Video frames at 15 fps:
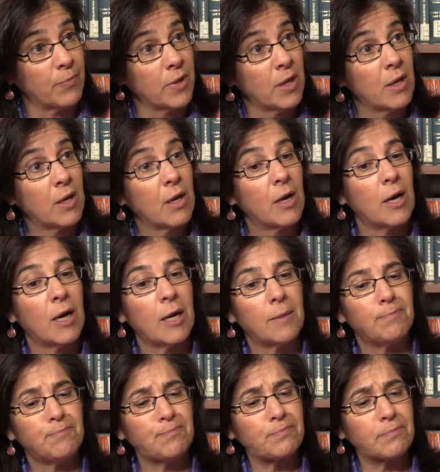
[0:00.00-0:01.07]
Mm-hmm.
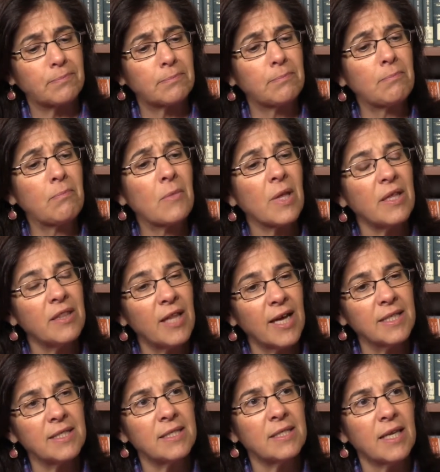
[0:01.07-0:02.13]
Um,
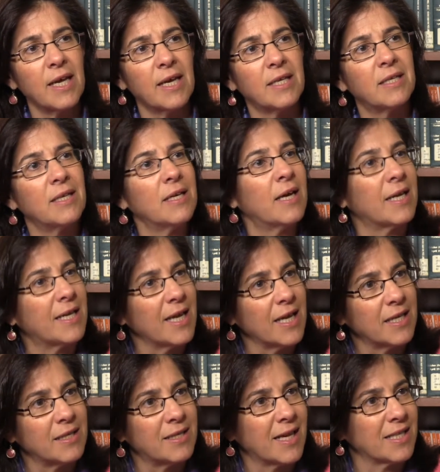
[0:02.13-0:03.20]
that said,
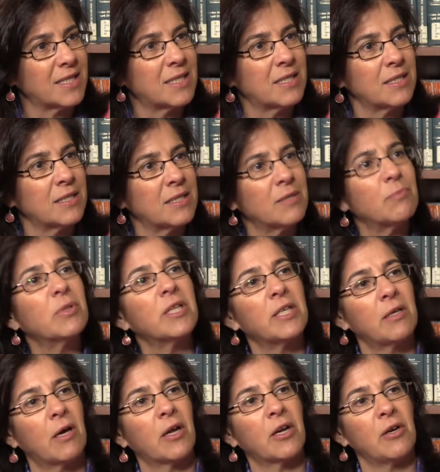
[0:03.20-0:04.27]
again, that's simply
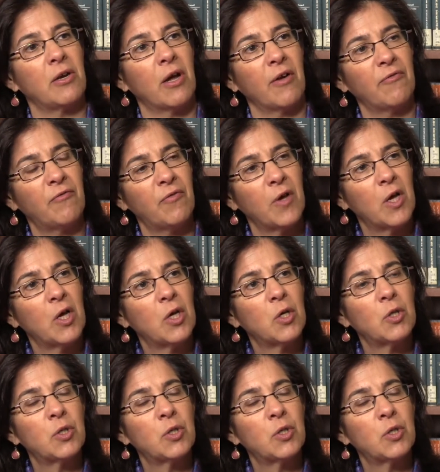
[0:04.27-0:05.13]
not enough. Mm-hmm.